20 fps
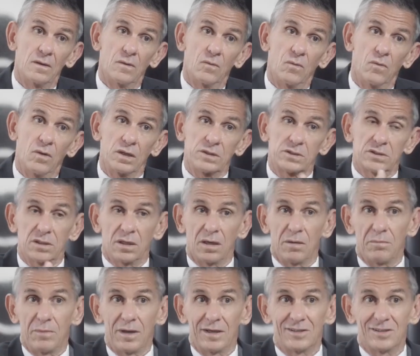Once a
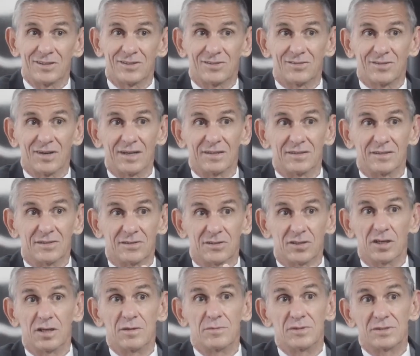magistrate
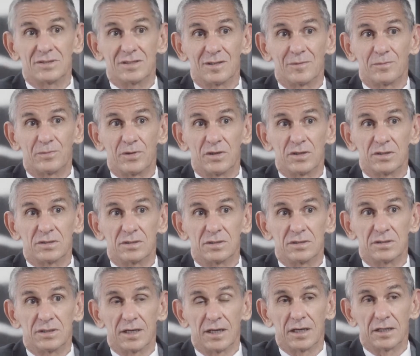determines that a person
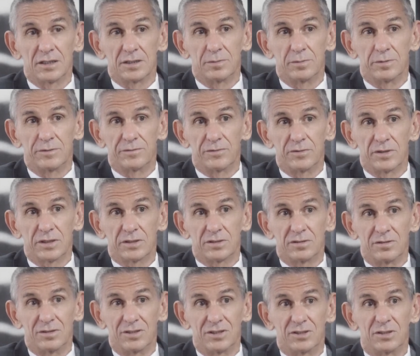is eligible for
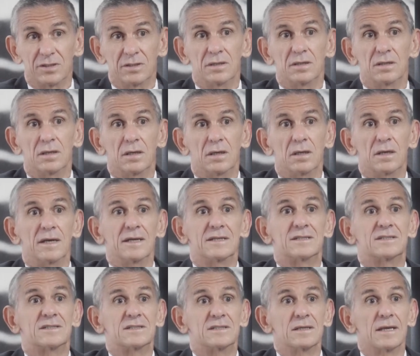extradition, it's
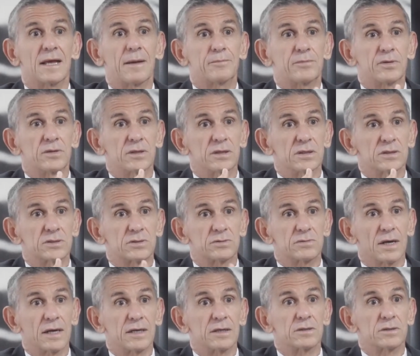still up to the
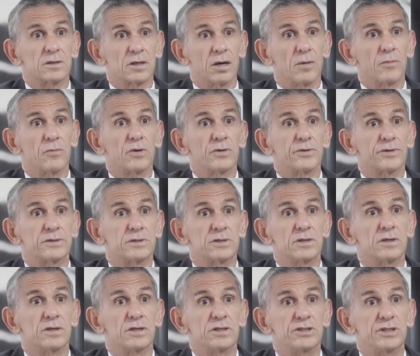Australian Commonwealth
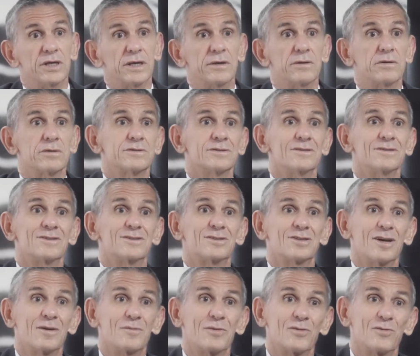Attorney General to
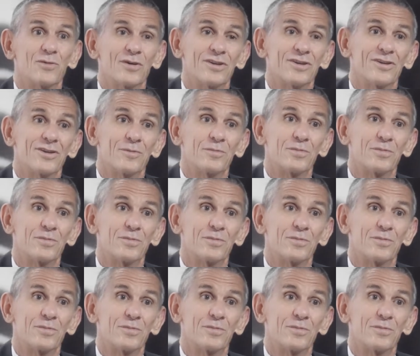determine whether the